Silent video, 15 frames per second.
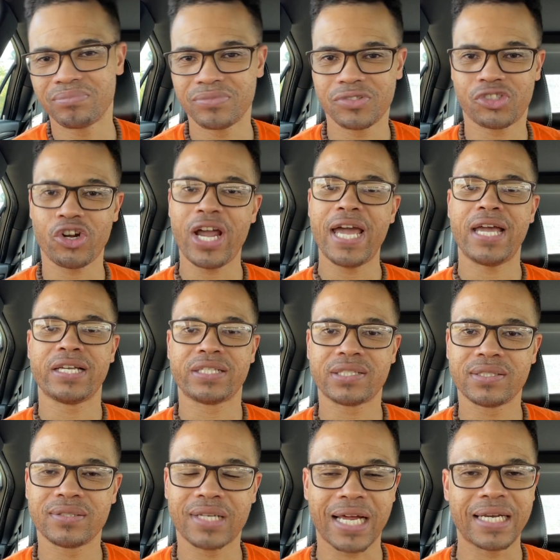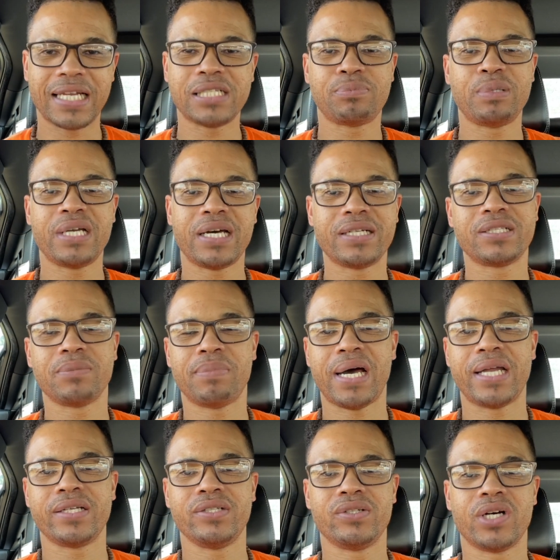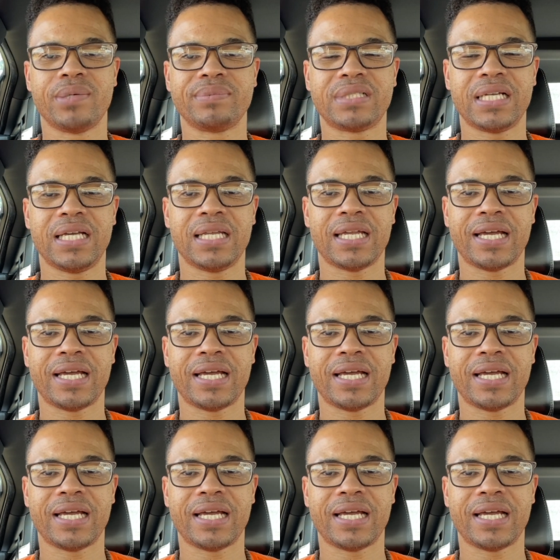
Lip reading: trash. Like, let's be honest about it. You know what I'm saying?